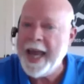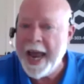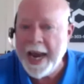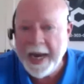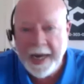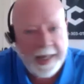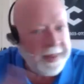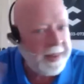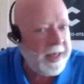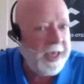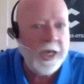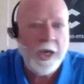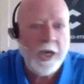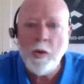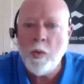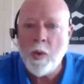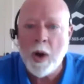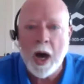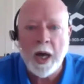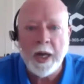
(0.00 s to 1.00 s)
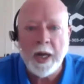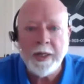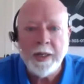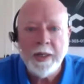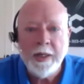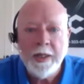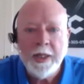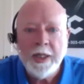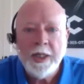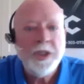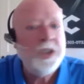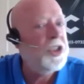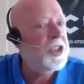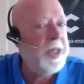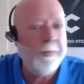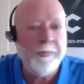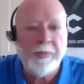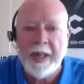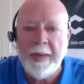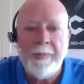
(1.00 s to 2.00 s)
anything you want
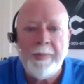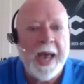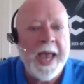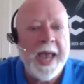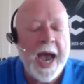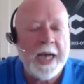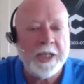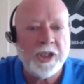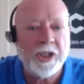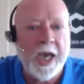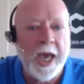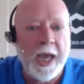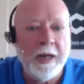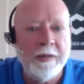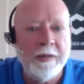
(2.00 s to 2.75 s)
simply by asking.